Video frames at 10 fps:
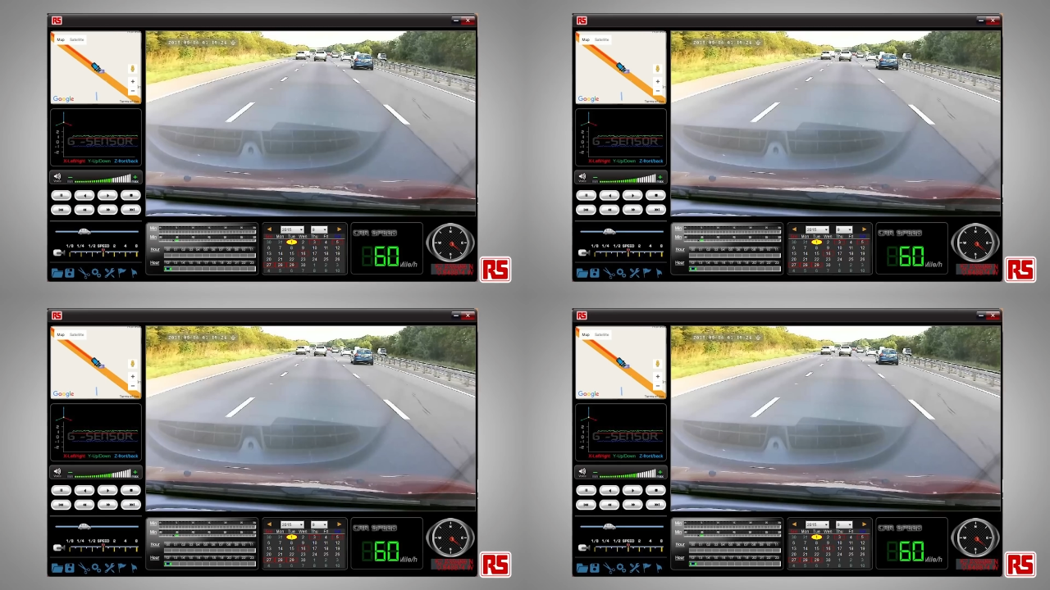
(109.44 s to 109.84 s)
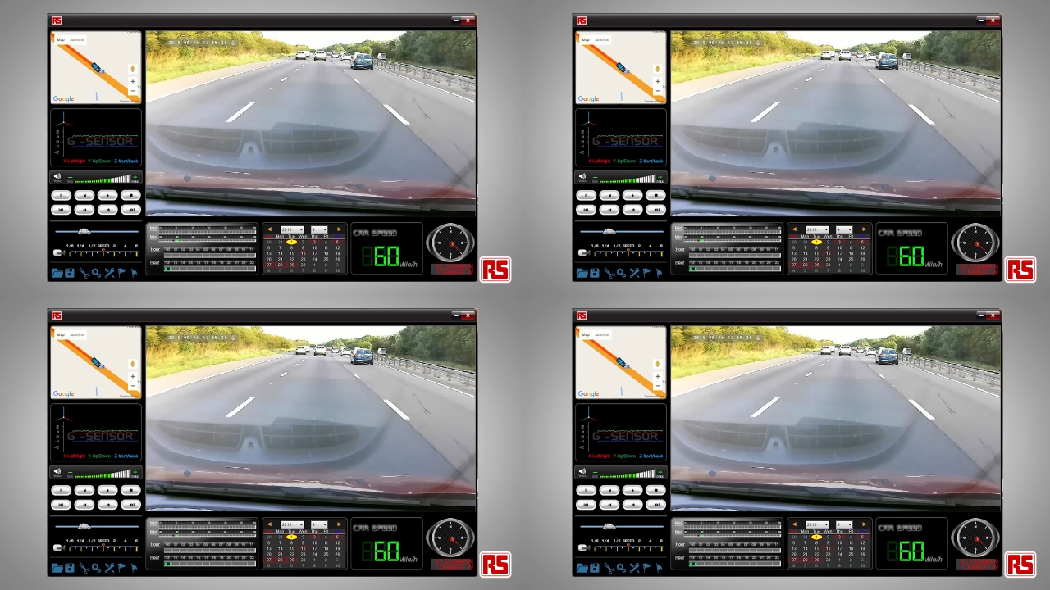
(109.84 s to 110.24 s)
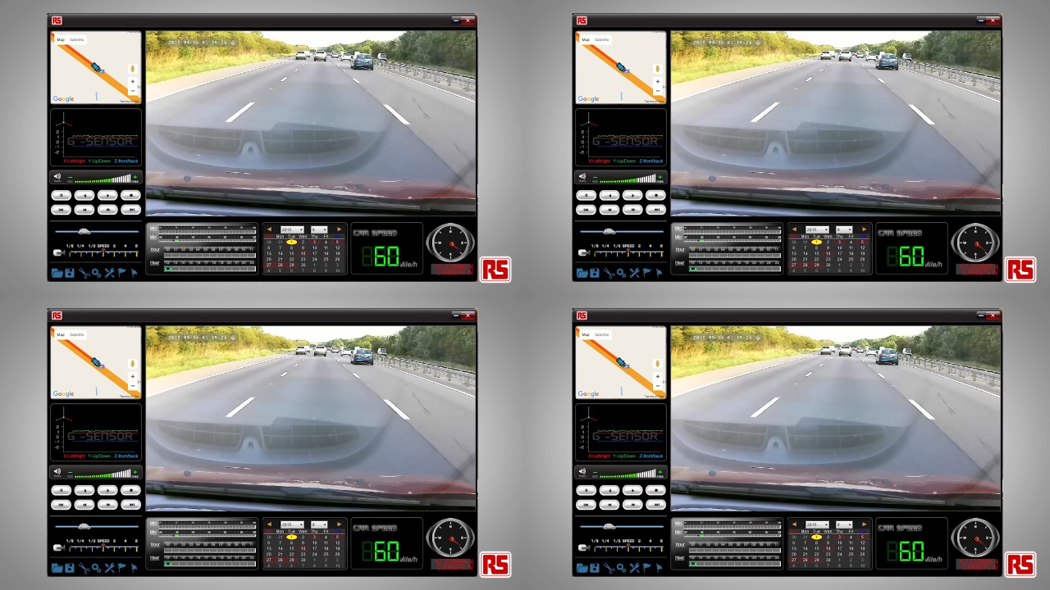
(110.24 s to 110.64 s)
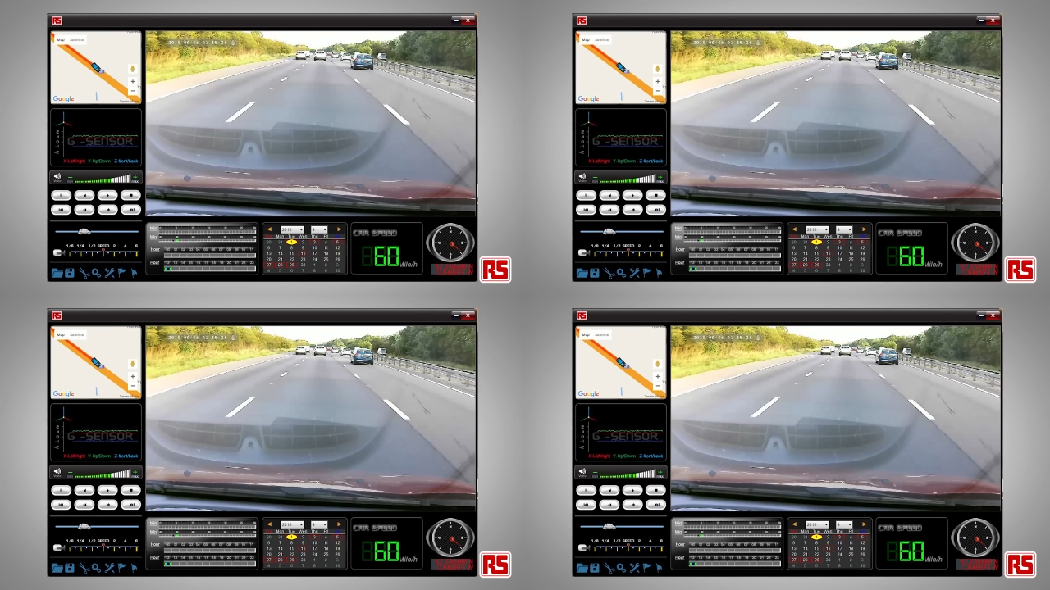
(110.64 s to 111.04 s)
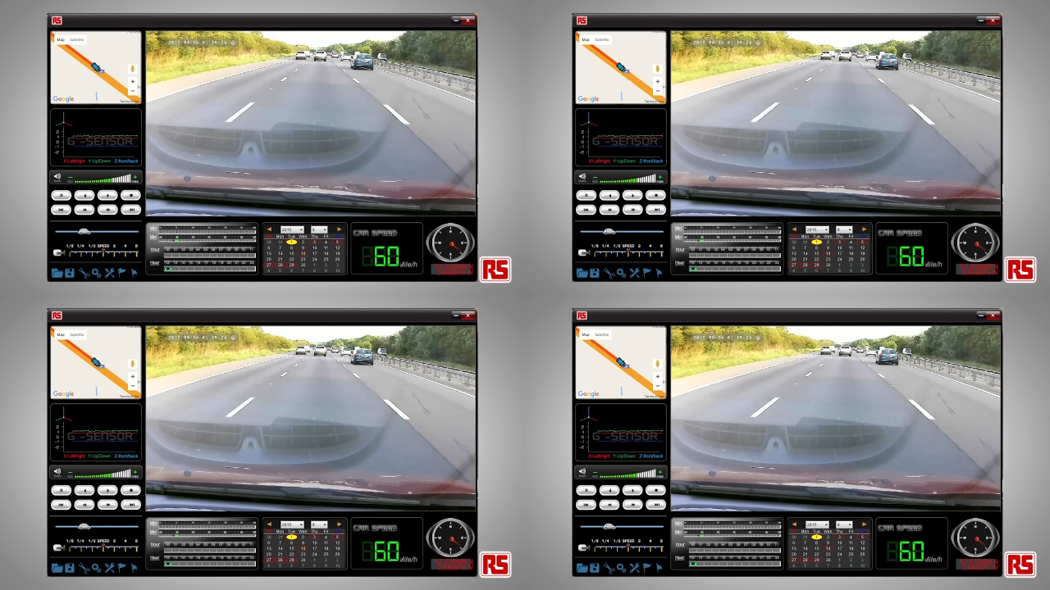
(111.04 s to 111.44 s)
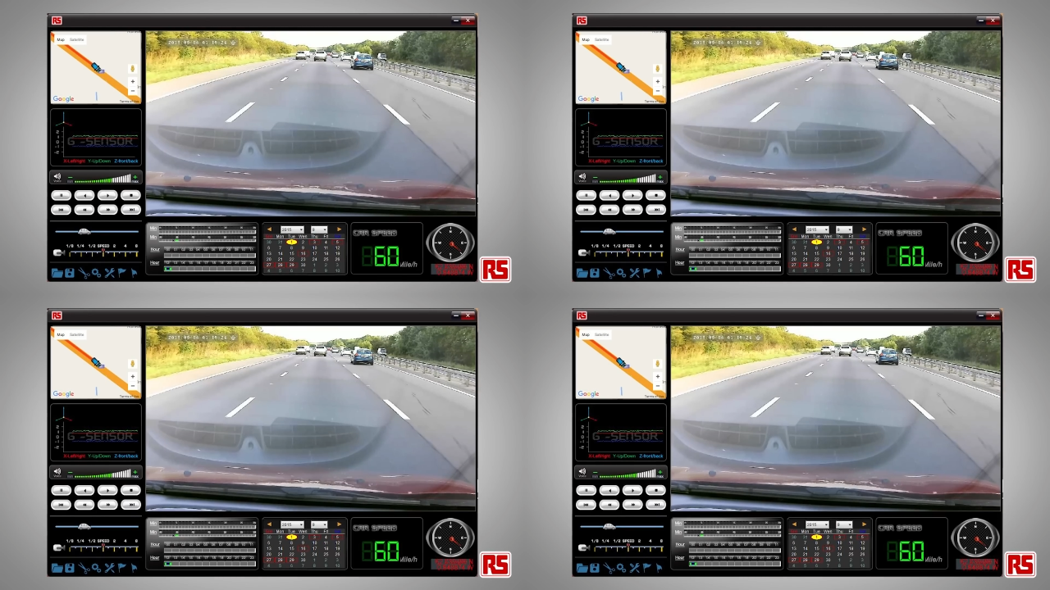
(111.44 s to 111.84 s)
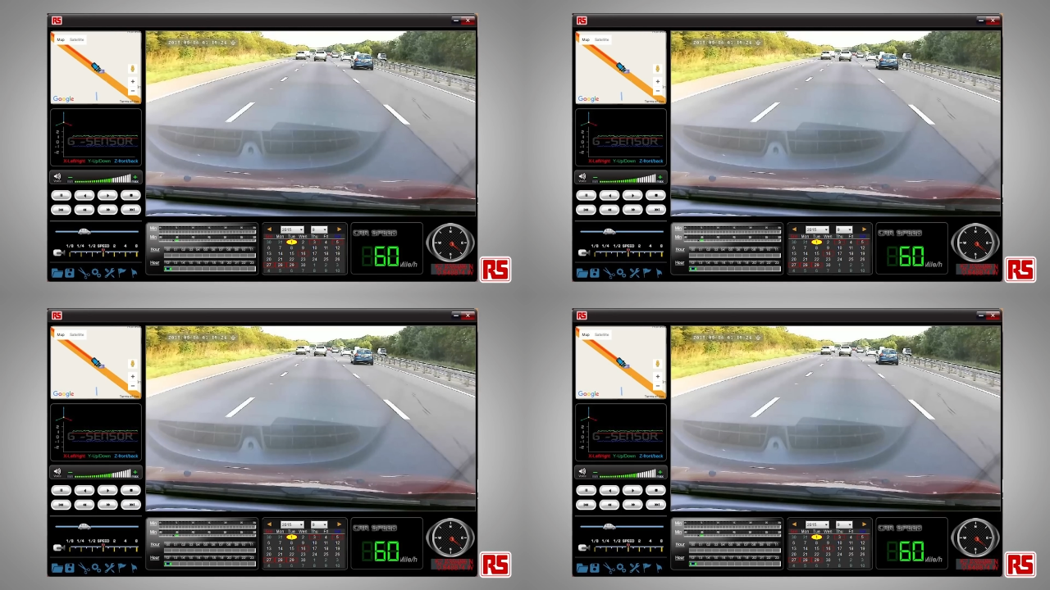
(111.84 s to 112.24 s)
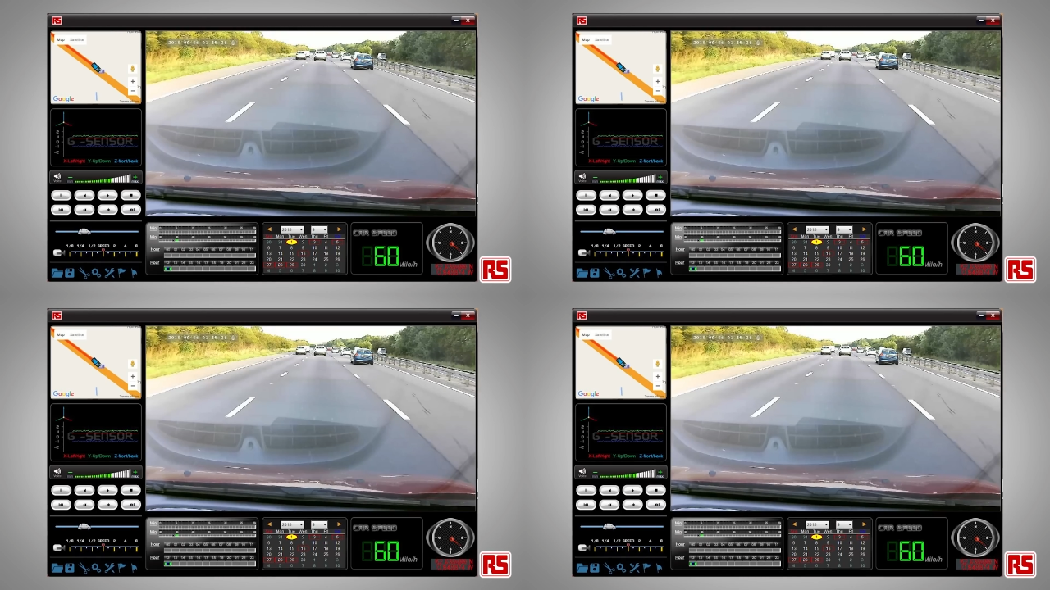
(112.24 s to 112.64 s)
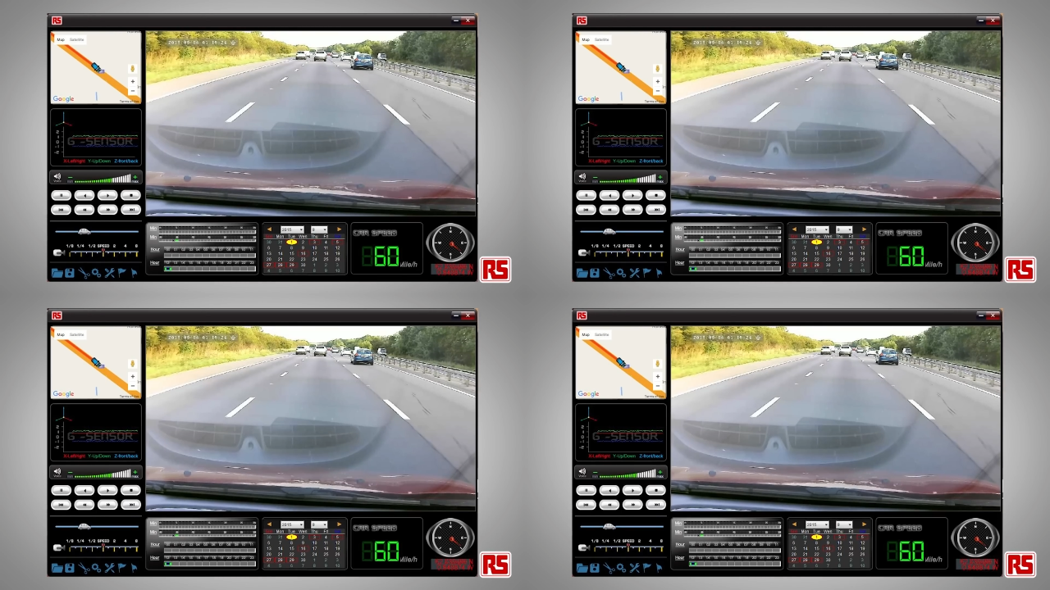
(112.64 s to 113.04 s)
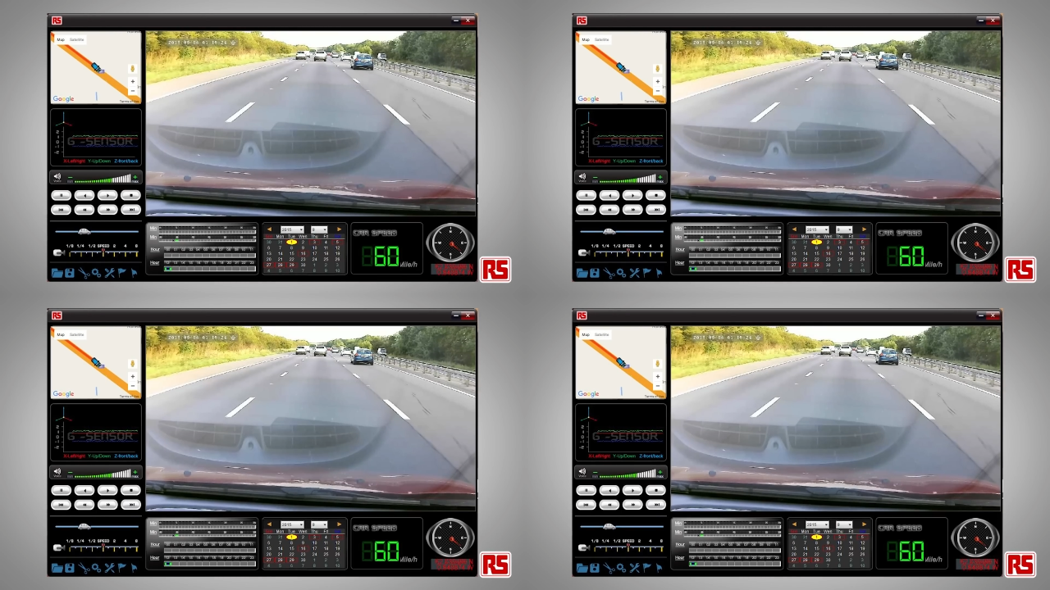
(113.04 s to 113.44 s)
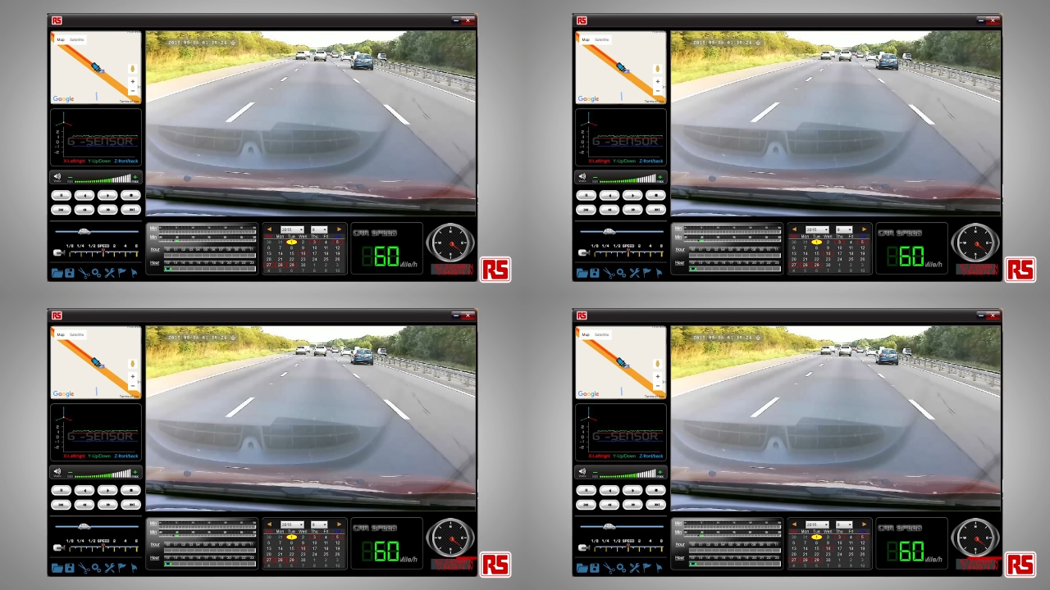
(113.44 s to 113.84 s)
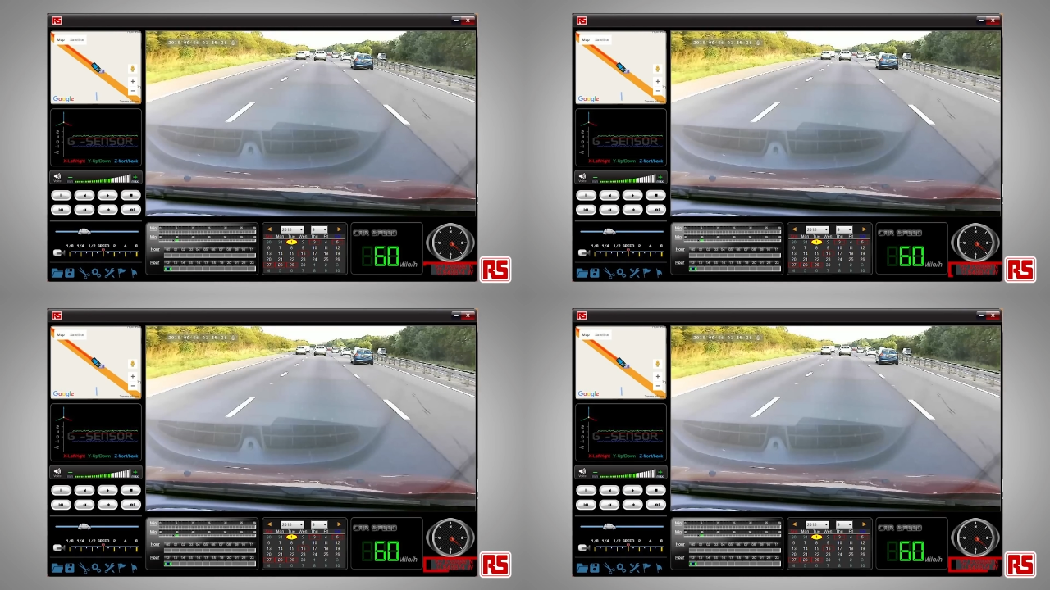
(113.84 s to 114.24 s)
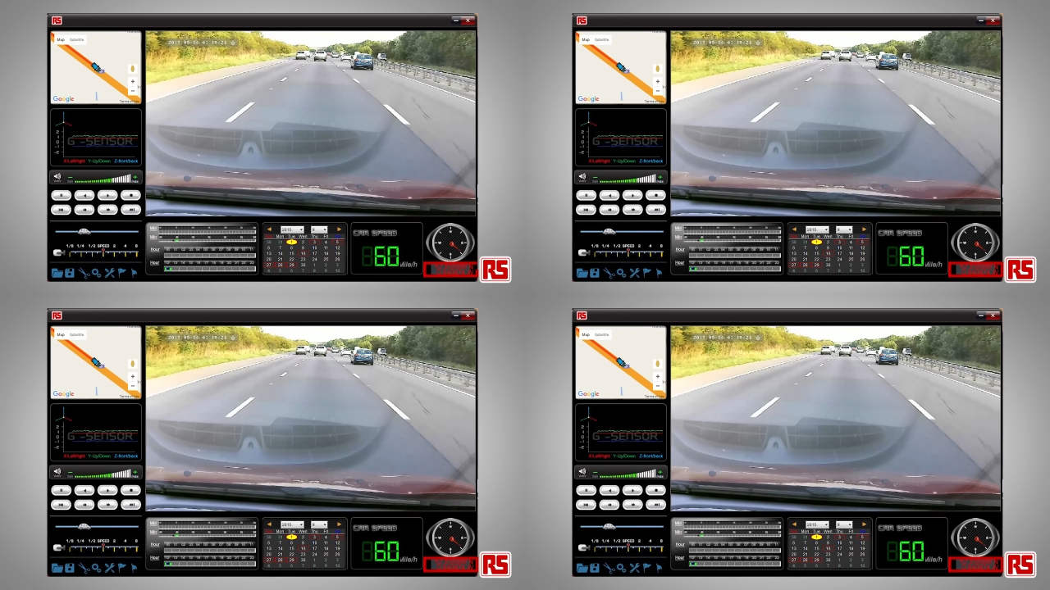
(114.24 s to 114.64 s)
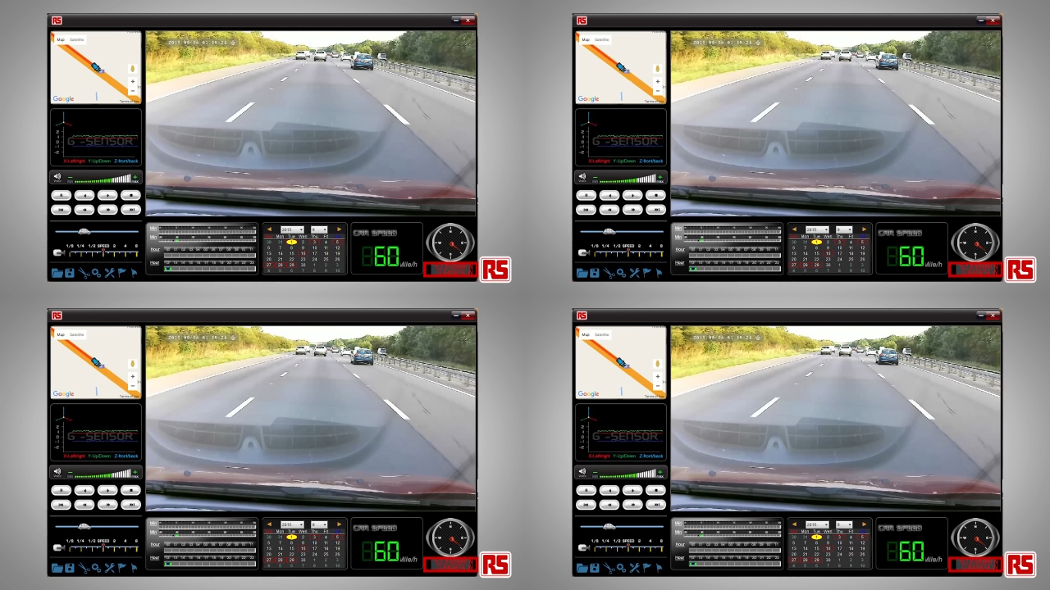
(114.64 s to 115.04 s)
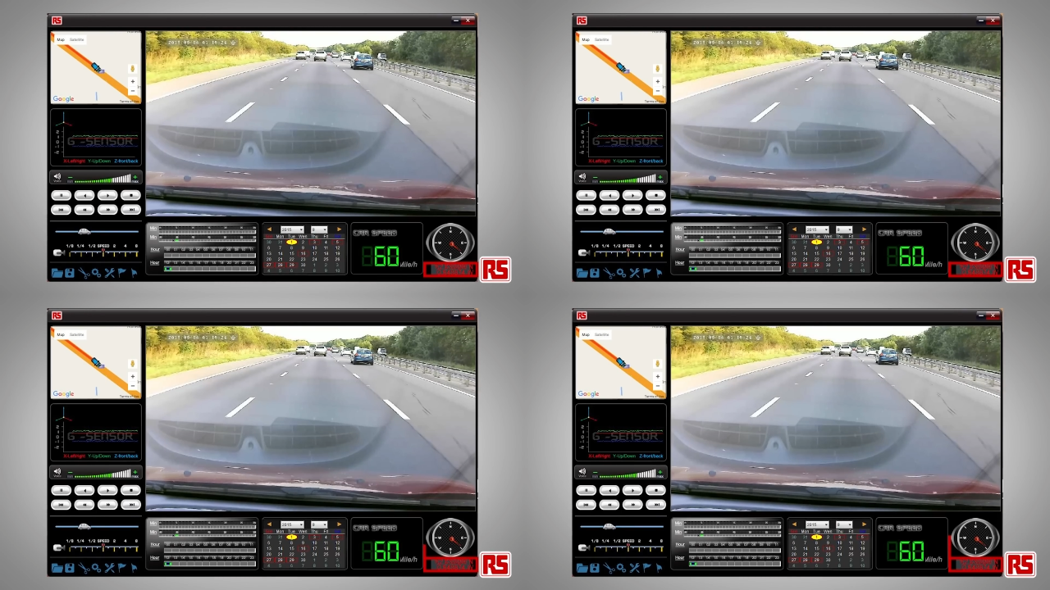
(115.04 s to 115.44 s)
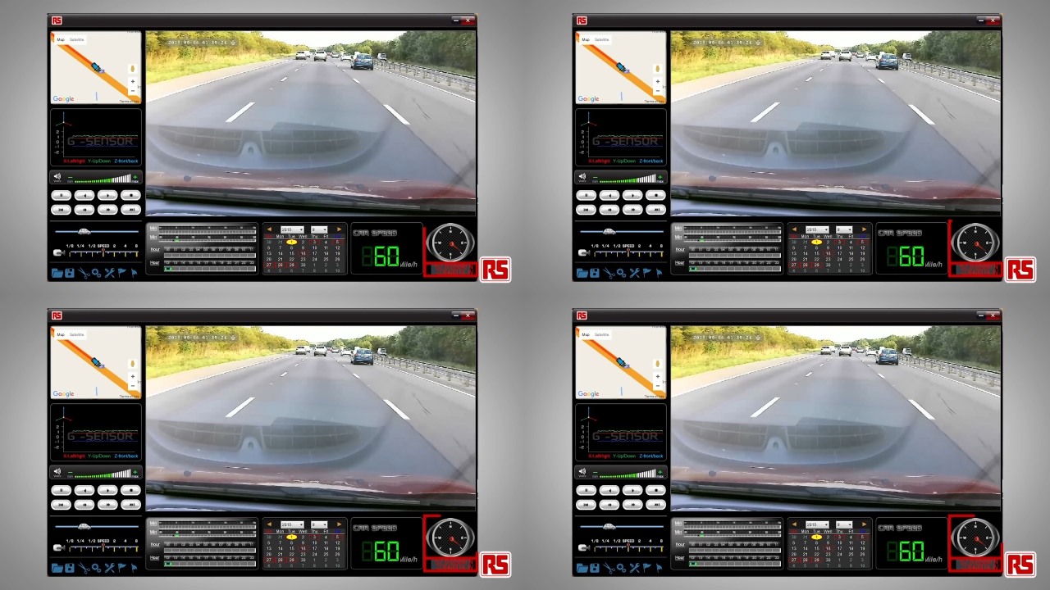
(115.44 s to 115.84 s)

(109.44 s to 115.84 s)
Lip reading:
[unreadable: no face in view]